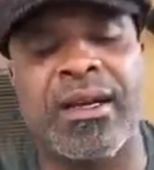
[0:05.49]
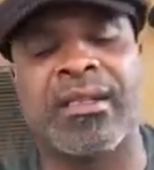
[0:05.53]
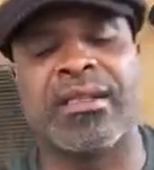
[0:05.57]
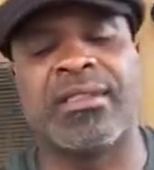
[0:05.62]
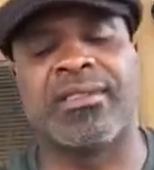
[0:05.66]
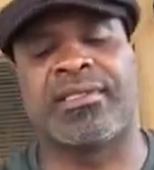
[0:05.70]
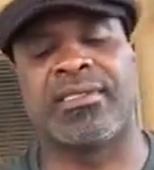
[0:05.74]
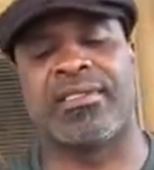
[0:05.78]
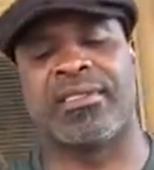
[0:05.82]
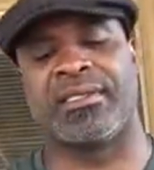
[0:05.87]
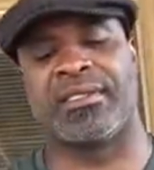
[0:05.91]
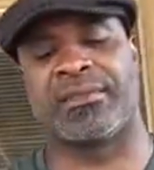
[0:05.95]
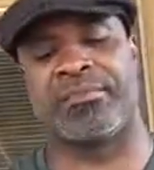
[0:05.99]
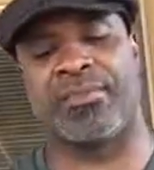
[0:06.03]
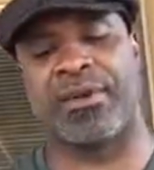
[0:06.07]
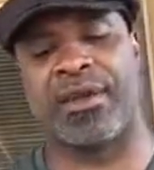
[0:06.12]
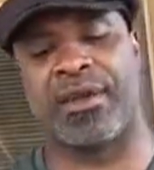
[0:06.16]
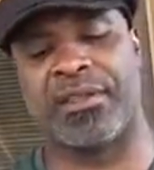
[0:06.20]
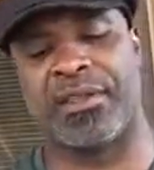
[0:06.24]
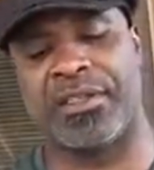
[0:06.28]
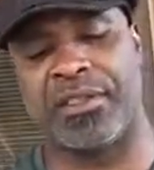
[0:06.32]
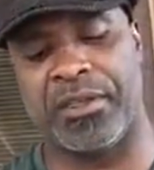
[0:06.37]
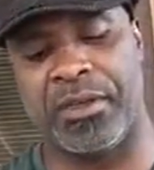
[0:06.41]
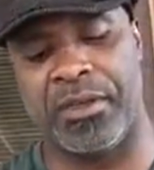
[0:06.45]
This is
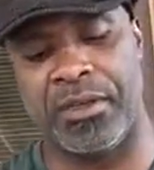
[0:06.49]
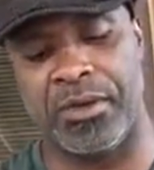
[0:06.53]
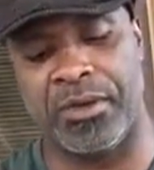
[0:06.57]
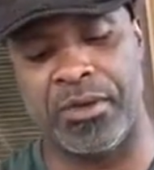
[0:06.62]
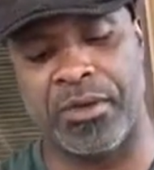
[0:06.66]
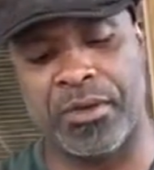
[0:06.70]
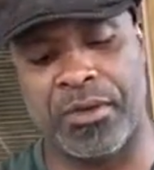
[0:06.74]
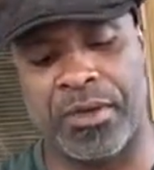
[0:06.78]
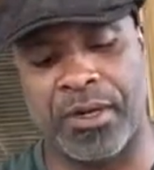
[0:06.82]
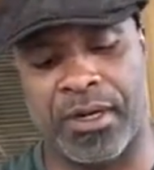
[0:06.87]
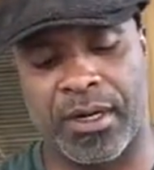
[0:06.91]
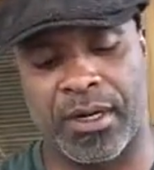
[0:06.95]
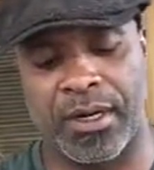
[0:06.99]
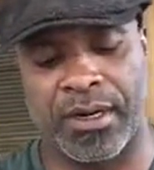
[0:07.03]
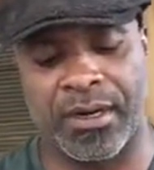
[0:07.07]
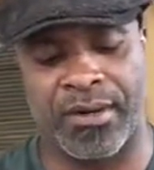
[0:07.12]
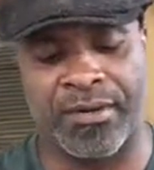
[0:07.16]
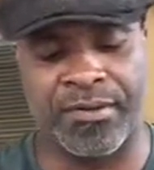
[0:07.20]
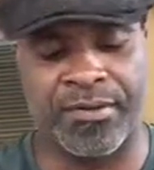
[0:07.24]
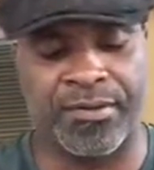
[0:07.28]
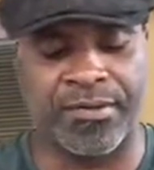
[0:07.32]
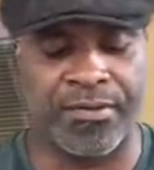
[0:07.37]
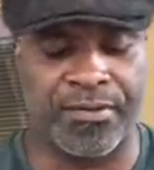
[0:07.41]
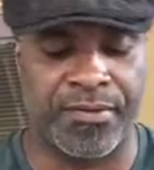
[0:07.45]
part two
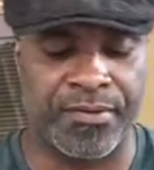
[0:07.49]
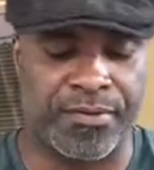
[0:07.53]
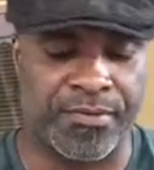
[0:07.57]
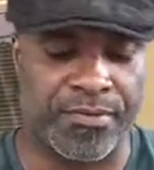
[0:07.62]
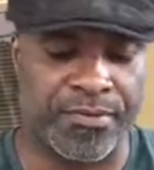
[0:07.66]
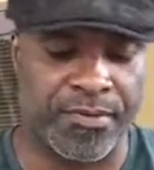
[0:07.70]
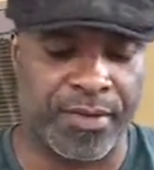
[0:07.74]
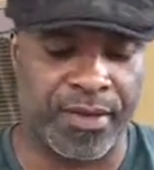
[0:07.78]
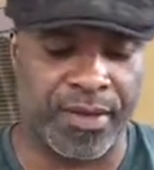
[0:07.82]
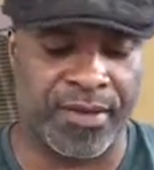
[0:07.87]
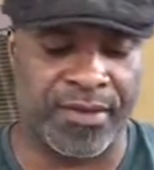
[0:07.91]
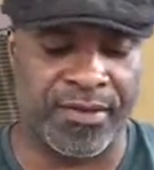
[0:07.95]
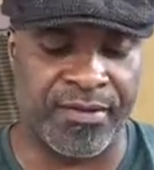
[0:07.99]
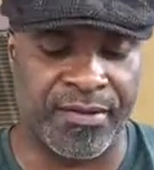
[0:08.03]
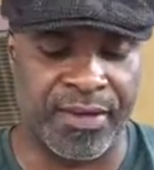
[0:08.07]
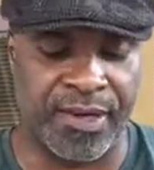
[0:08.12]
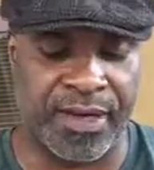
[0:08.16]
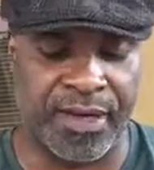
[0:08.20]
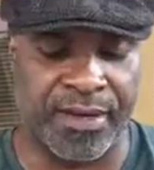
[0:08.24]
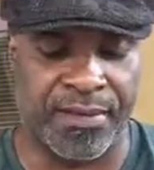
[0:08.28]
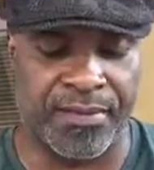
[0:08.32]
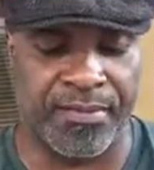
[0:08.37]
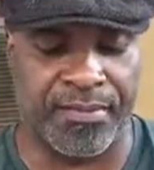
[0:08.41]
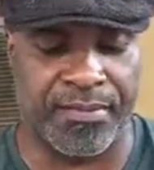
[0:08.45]
of
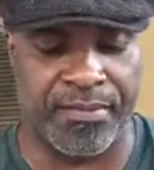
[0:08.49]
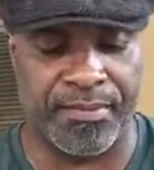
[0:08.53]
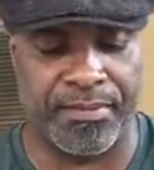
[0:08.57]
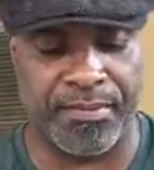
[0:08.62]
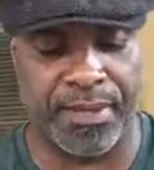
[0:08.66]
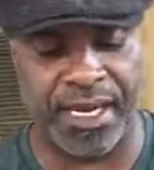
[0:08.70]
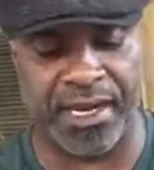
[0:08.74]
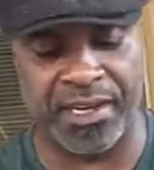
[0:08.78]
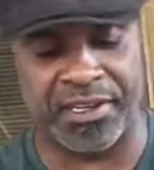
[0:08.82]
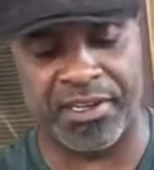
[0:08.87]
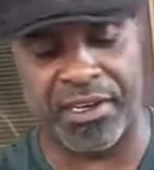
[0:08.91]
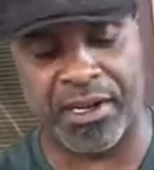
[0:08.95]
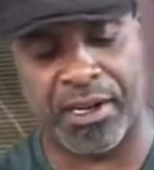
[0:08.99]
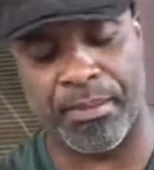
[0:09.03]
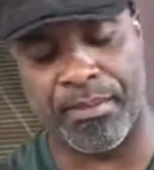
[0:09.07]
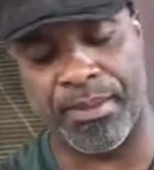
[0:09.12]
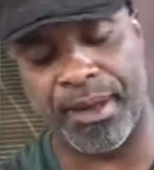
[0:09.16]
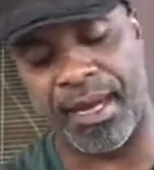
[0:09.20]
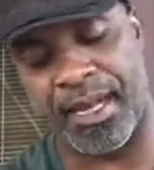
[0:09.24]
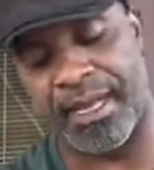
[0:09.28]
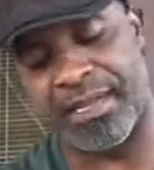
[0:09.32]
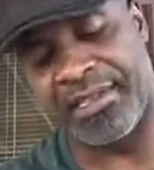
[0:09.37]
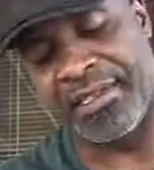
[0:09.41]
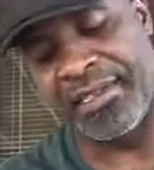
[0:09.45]
monetary
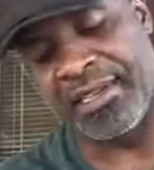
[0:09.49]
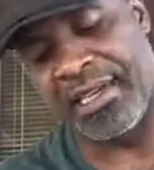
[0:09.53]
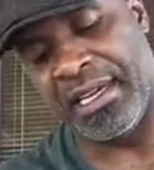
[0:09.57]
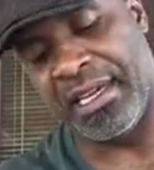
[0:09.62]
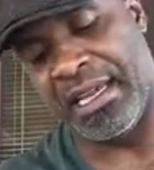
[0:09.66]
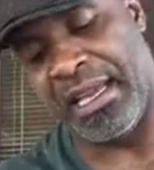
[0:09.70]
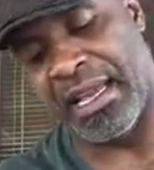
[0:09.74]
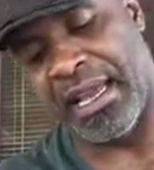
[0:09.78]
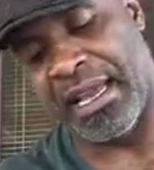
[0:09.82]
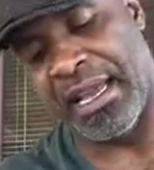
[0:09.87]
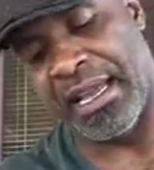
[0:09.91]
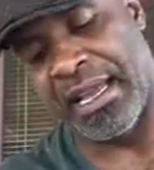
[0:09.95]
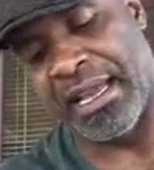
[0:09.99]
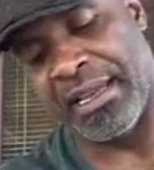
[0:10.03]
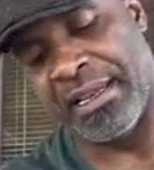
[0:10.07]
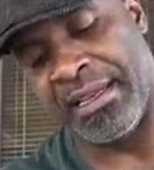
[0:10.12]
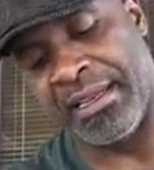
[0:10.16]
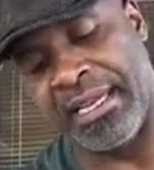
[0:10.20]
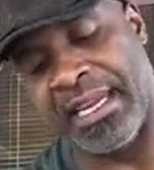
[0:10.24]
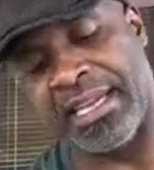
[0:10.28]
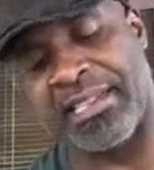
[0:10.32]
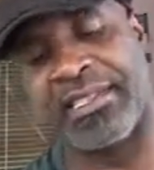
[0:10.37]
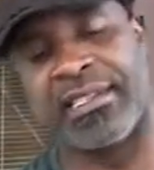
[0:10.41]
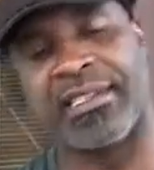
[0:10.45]
policy and
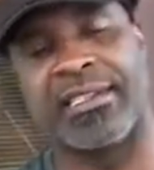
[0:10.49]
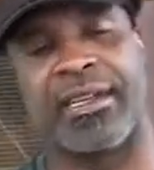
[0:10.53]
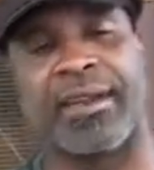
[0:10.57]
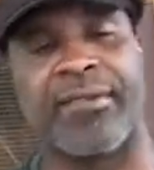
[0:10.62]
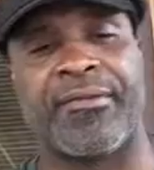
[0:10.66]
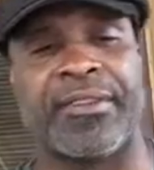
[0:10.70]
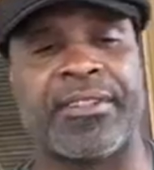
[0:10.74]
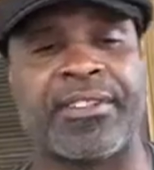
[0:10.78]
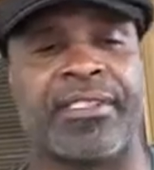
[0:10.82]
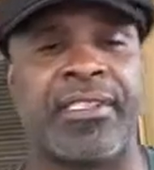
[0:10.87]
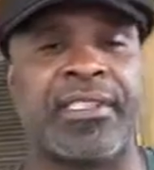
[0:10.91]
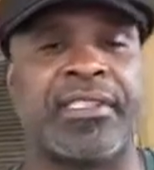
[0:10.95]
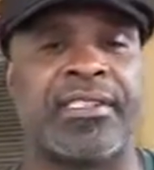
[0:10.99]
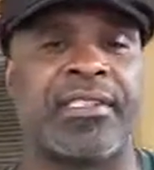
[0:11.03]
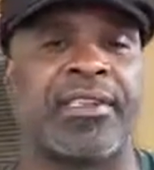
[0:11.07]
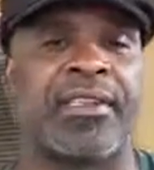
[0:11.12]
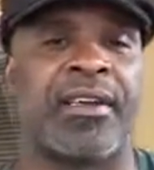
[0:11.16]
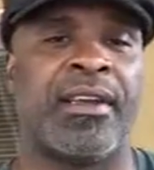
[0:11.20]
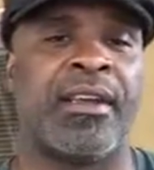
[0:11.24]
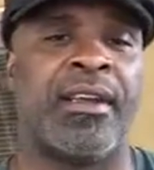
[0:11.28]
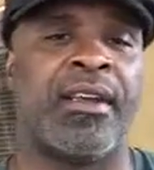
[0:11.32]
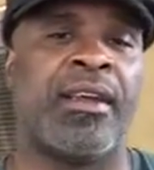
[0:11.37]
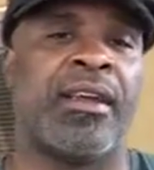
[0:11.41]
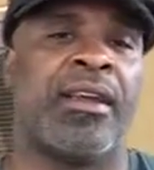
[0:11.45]
debts and deficits.
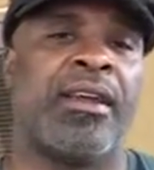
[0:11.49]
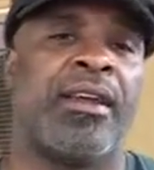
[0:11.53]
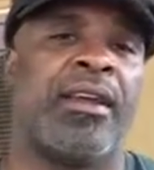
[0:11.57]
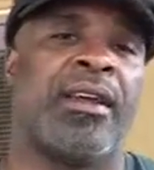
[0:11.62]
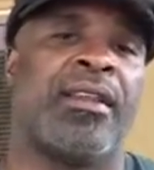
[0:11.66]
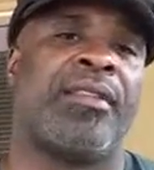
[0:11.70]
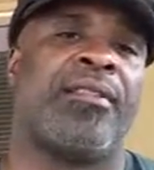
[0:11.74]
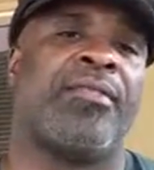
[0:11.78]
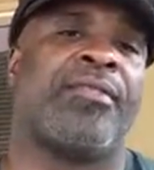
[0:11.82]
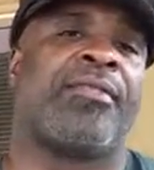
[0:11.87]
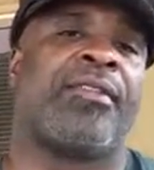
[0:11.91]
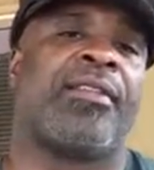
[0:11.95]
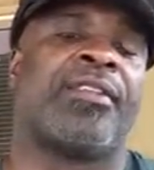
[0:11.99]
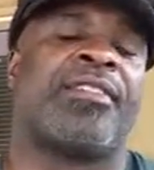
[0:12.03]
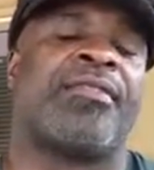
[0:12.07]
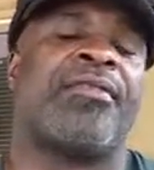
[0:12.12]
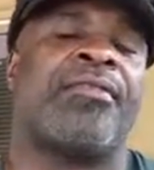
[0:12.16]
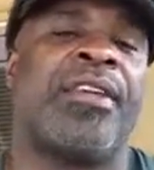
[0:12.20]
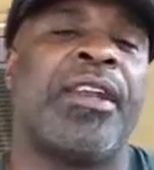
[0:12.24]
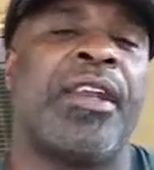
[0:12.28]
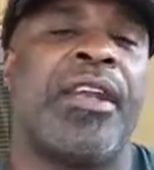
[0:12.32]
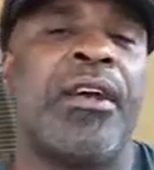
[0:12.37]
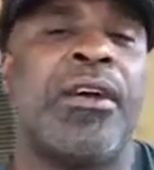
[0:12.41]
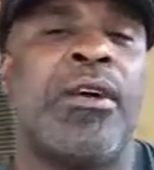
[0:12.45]
In the first
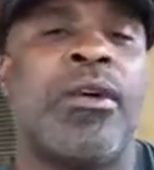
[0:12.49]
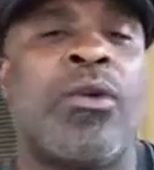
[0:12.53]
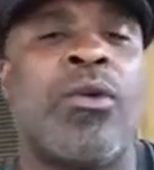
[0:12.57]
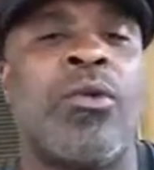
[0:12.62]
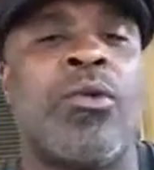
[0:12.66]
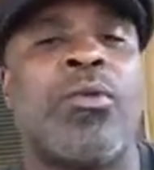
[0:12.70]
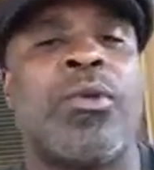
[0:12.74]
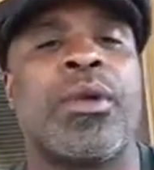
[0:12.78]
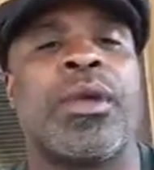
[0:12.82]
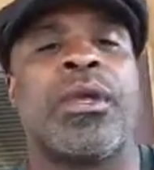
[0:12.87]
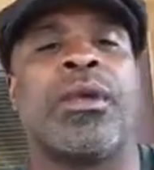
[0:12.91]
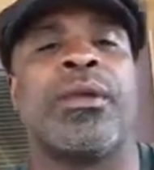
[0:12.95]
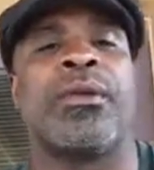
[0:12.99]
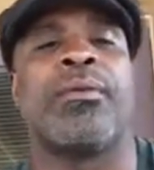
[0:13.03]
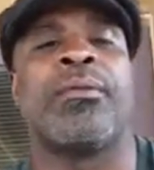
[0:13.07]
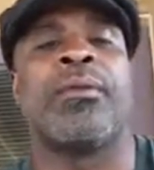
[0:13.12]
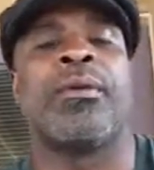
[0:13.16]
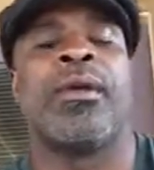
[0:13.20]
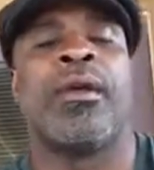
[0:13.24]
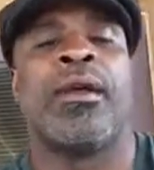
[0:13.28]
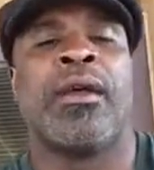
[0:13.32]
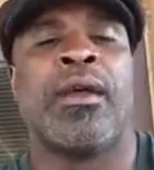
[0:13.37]
video, we